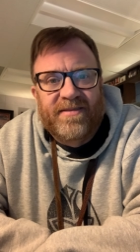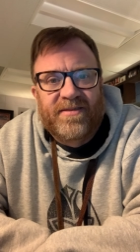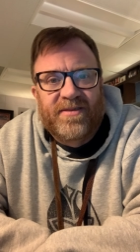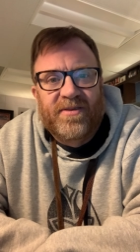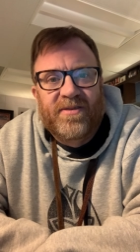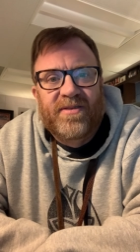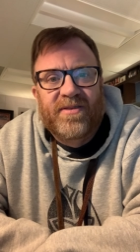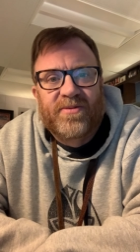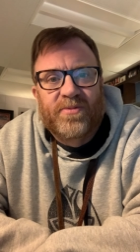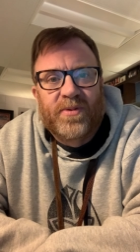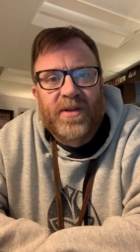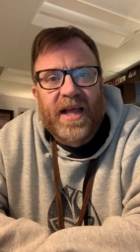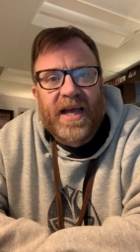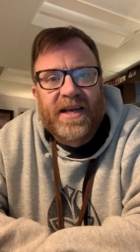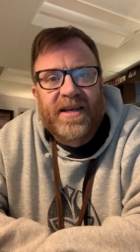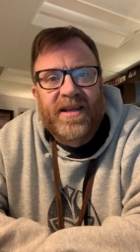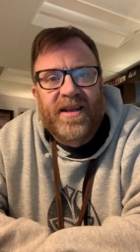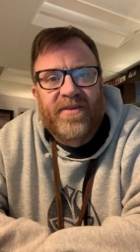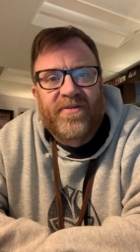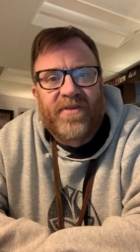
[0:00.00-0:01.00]
students will
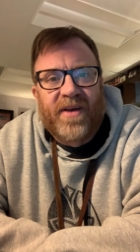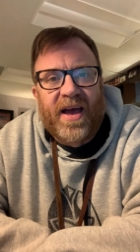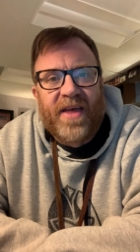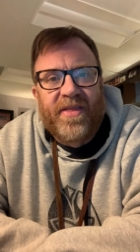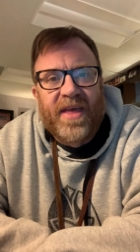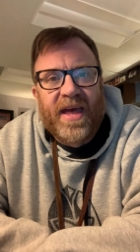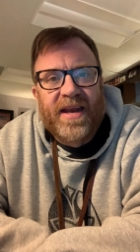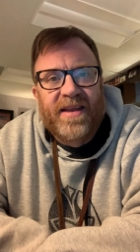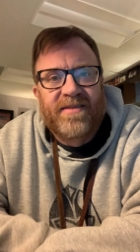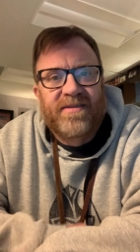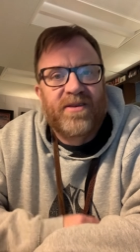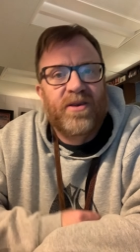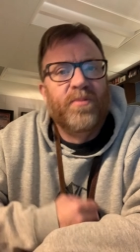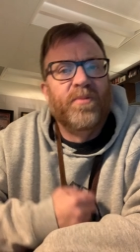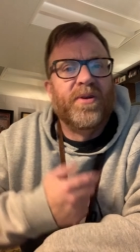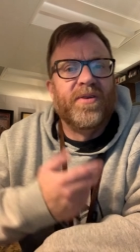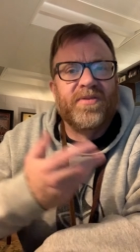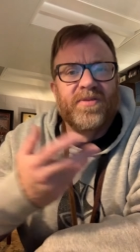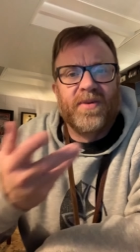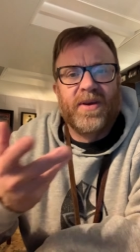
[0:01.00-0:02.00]
identify that as
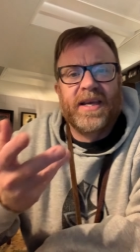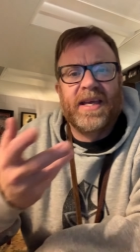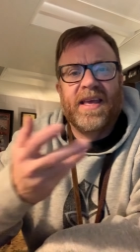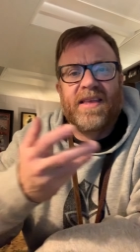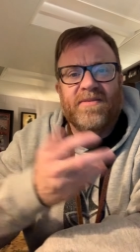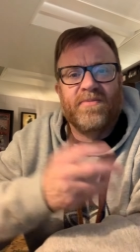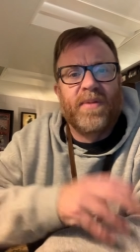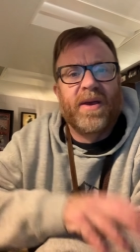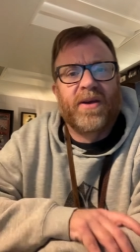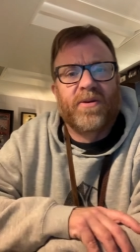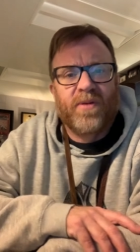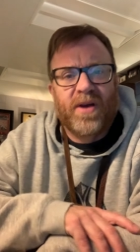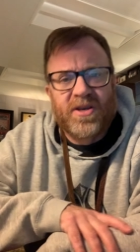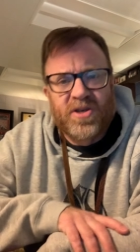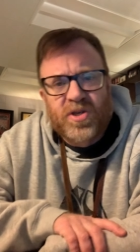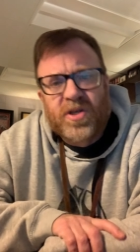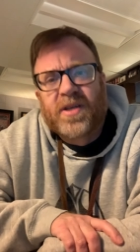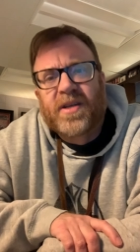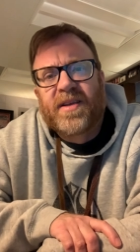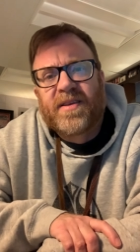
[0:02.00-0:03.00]
humorous. So I guess my
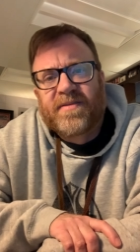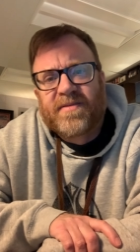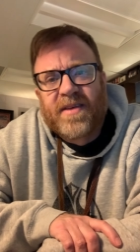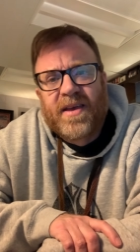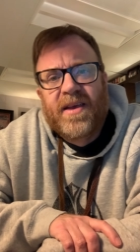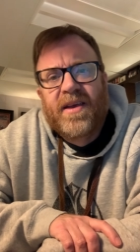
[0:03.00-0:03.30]
question is,